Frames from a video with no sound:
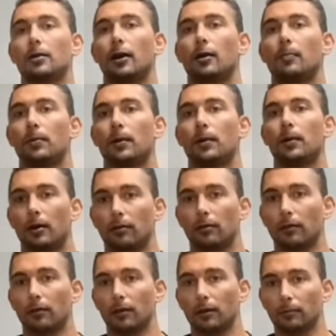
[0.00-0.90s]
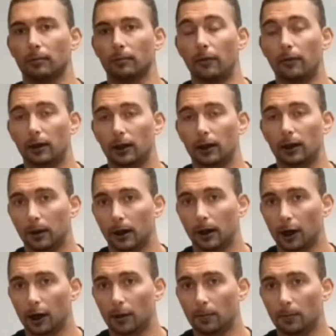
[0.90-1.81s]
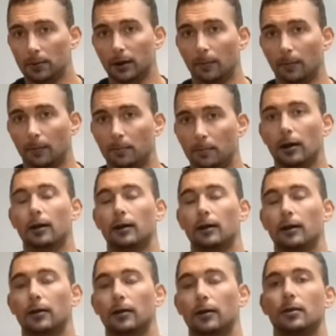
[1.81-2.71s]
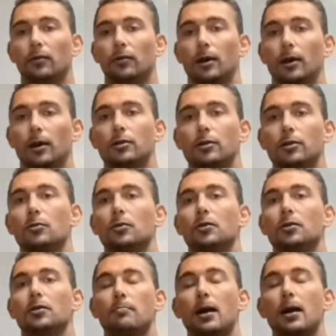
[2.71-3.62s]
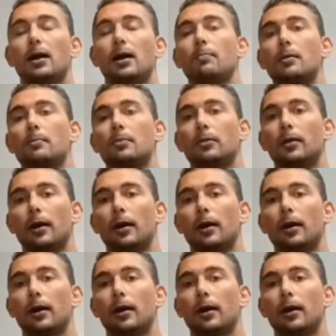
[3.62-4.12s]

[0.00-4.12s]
algorithm. Every little bit helps, and I'm trying to get this information to as many people as is